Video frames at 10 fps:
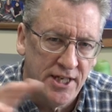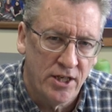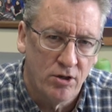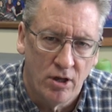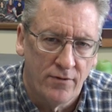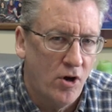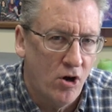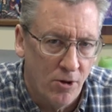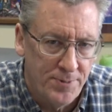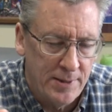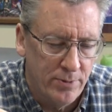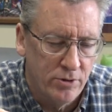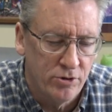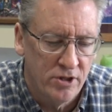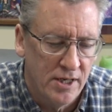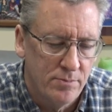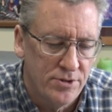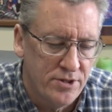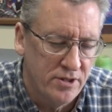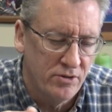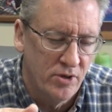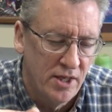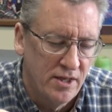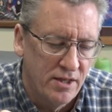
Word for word: cynical of all people who comes to